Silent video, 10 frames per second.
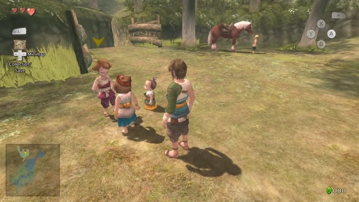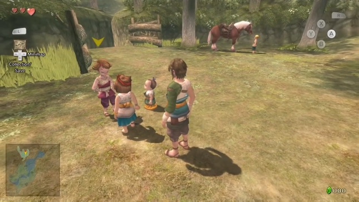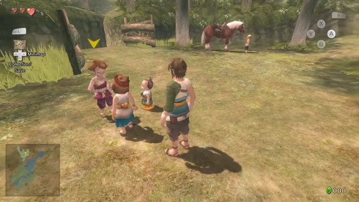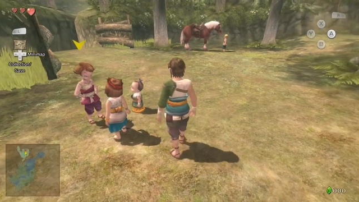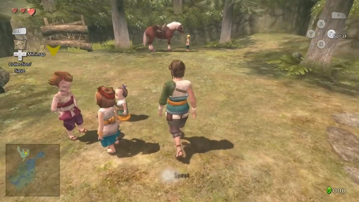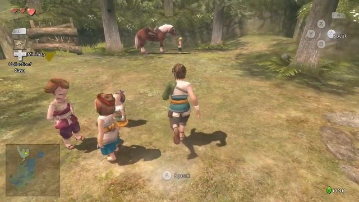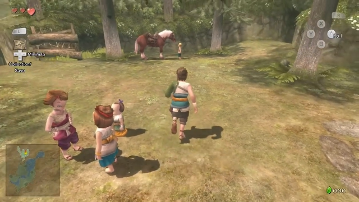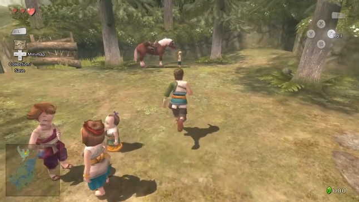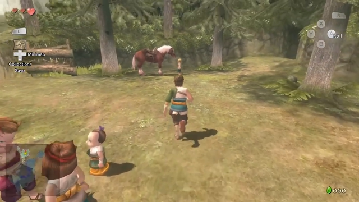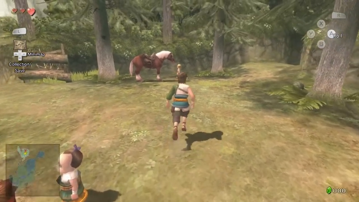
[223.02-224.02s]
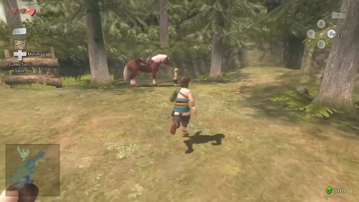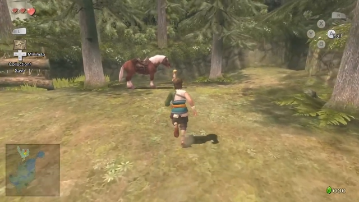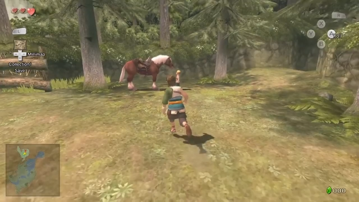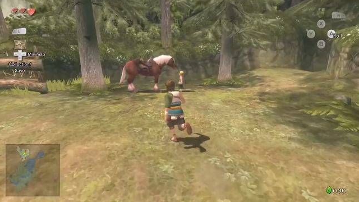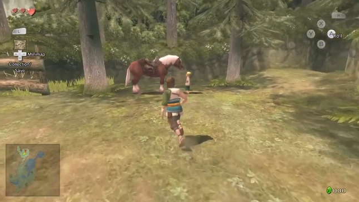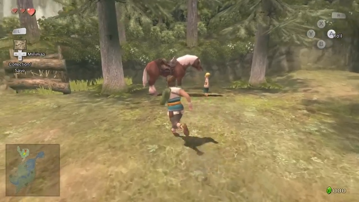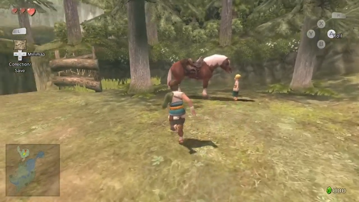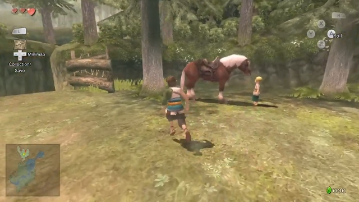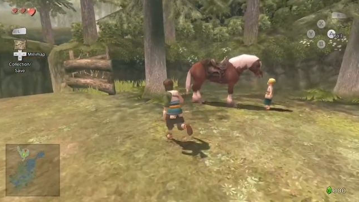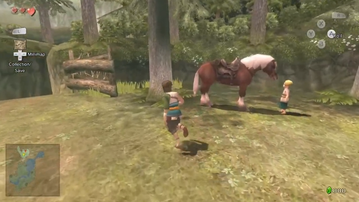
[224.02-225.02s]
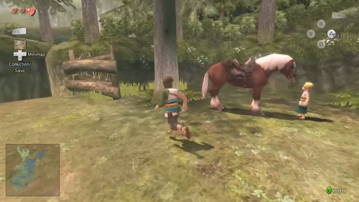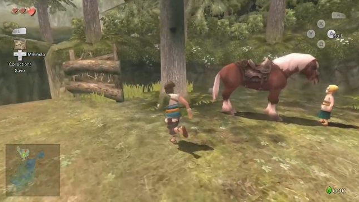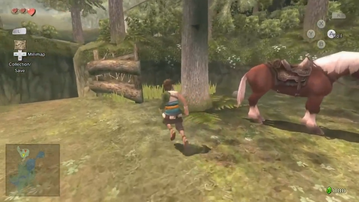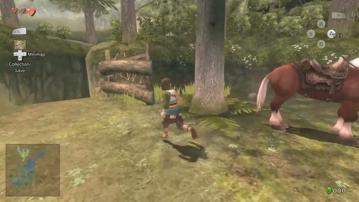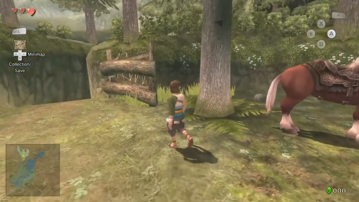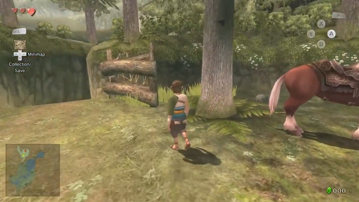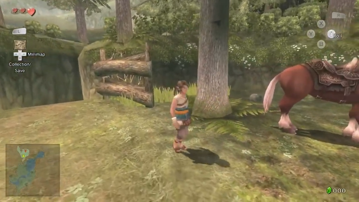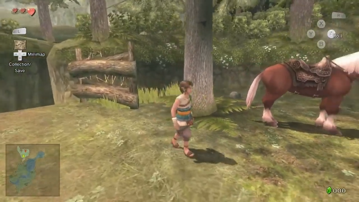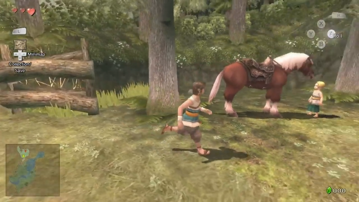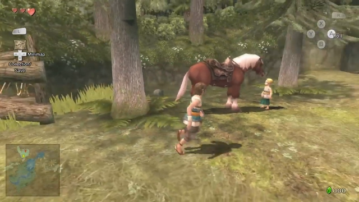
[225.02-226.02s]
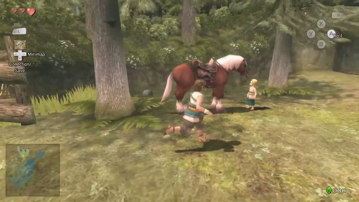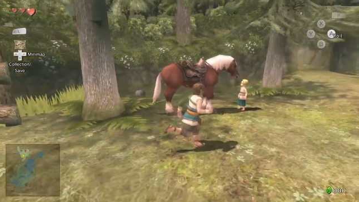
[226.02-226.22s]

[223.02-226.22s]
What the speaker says: (no speaker visible)